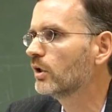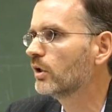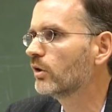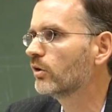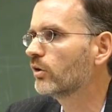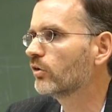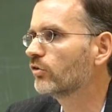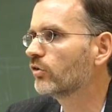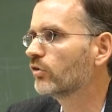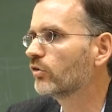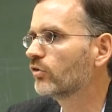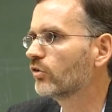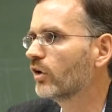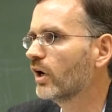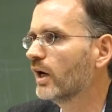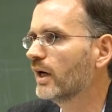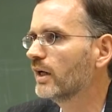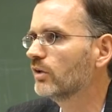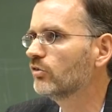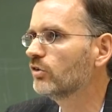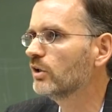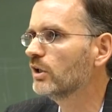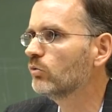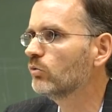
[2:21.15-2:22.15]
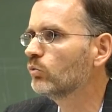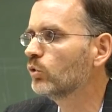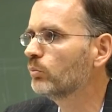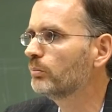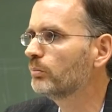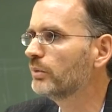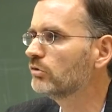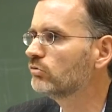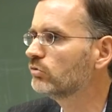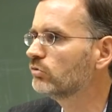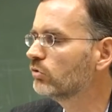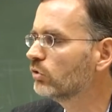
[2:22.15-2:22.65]
the society would
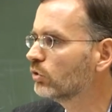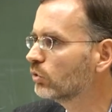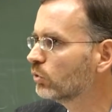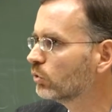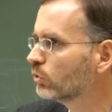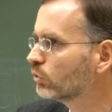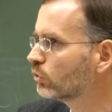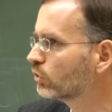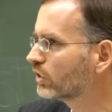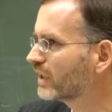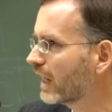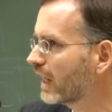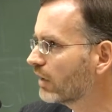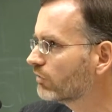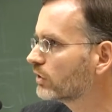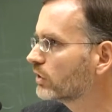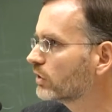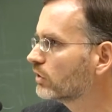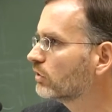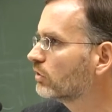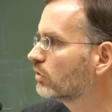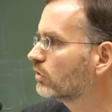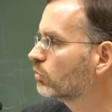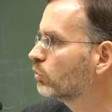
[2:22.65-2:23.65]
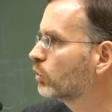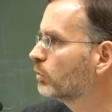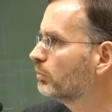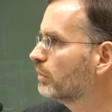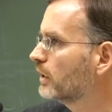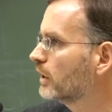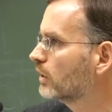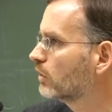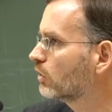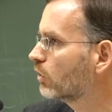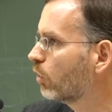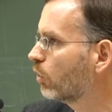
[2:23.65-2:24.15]
be ruled or governed would
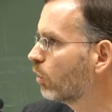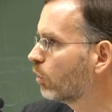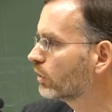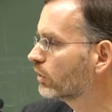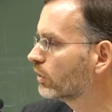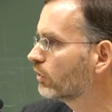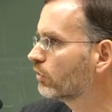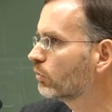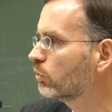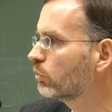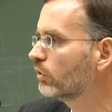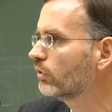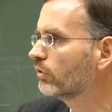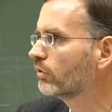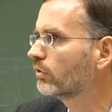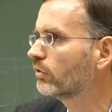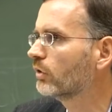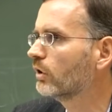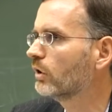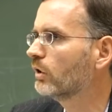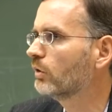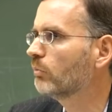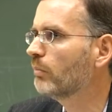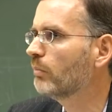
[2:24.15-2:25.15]
be in accordance with